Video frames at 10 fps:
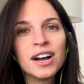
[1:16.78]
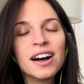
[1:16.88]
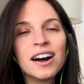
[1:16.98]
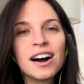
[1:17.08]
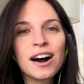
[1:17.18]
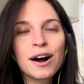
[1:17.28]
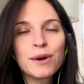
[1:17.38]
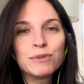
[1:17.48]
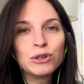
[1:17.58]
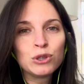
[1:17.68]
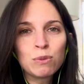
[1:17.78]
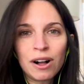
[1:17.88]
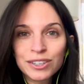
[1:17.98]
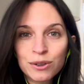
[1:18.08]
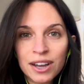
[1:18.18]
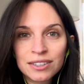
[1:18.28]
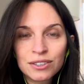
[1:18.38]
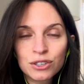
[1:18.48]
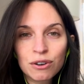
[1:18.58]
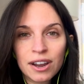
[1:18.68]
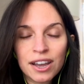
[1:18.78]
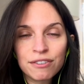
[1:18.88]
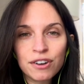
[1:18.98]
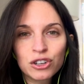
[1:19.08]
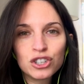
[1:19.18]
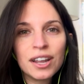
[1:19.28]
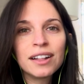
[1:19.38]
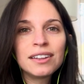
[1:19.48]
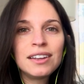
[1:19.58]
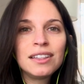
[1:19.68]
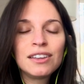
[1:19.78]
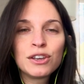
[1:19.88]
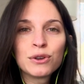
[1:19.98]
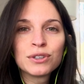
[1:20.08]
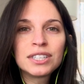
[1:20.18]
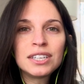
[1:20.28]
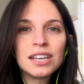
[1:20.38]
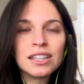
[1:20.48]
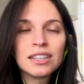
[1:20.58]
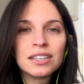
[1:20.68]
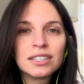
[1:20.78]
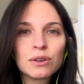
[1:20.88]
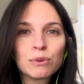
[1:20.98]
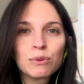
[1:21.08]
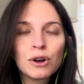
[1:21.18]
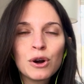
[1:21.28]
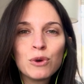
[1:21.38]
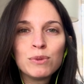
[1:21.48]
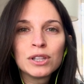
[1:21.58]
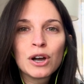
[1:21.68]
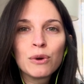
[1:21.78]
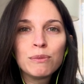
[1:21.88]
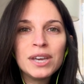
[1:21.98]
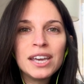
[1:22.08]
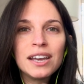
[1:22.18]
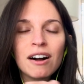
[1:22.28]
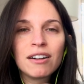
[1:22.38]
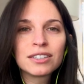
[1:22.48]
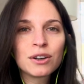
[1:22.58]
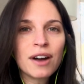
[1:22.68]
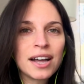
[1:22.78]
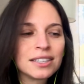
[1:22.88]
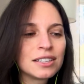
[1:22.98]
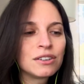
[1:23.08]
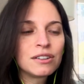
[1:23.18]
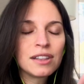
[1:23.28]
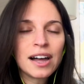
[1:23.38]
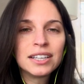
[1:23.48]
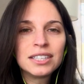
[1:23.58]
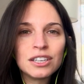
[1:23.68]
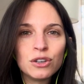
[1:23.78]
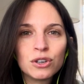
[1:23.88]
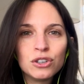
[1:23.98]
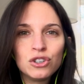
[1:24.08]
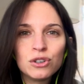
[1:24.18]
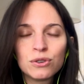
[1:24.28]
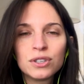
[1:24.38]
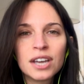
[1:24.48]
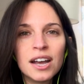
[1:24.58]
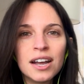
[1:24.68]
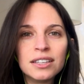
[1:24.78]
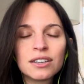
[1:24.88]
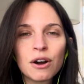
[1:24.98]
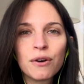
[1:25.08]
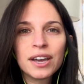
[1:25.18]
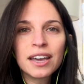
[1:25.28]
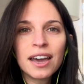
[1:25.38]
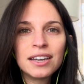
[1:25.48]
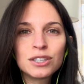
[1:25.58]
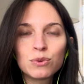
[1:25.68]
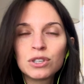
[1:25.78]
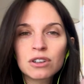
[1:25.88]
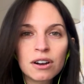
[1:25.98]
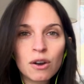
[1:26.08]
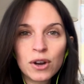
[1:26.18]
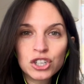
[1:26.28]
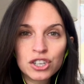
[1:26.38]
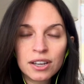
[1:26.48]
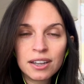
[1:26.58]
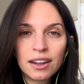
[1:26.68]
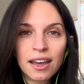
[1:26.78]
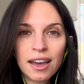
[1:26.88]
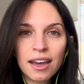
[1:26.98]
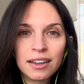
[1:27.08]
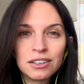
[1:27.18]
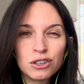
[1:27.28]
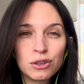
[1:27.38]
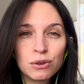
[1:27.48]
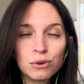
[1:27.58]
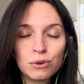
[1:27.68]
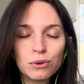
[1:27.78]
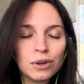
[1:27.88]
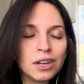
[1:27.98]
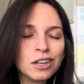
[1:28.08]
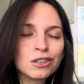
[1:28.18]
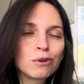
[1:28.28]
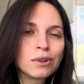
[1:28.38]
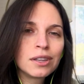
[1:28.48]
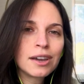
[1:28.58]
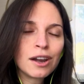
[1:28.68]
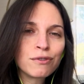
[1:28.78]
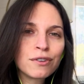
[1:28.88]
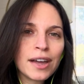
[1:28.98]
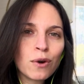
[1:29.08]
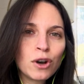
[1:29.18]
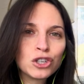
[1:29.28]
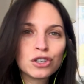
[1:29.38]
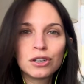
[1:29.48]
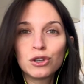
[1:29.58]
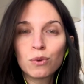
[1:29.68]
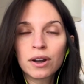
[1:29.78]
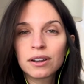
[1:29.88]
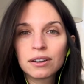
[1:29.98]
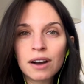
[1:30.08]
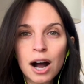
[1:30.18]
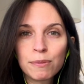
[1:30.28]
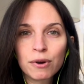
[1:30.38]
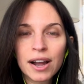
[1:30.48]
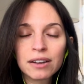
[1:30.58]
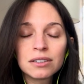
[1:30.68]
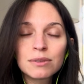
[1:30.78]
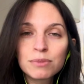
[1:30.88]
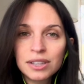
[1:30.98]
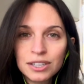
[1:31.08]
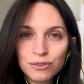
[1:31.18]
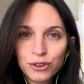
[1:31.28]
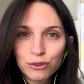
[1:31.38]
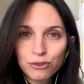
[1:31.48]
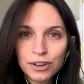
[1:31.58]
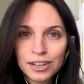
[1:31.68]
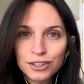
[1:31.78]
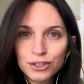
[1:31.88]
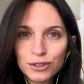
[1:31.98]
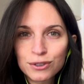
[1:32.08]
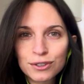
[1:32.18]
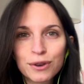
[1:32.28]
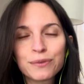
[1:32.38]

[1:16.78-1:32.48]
YouTube also has this great functionality. Then you'll see this row below me also has little lines that you can choose. So in case we start a question and you don't really care for that question and you want to hop around, please feel free to do so.